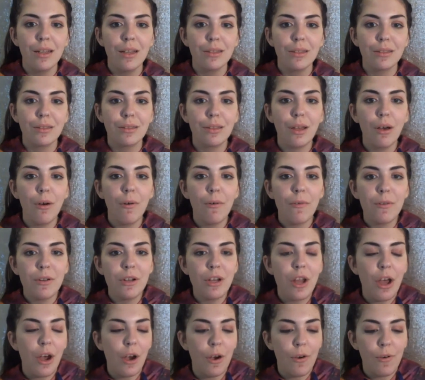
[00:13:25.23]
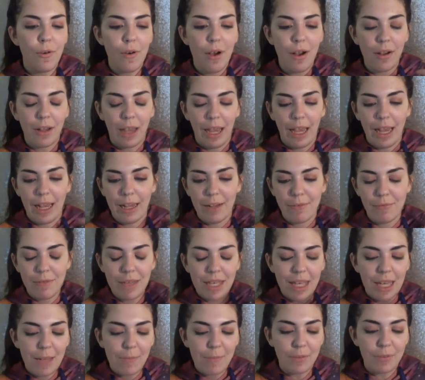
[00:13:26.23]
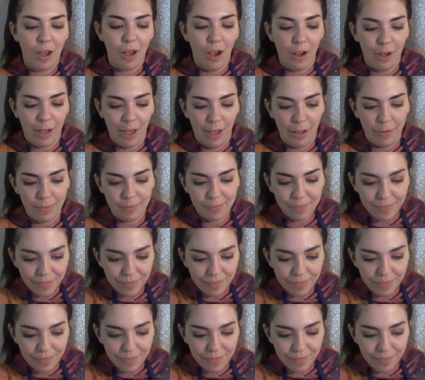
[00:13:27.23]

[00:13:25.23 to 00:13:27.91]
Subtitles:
So, no, okay, we keep talking.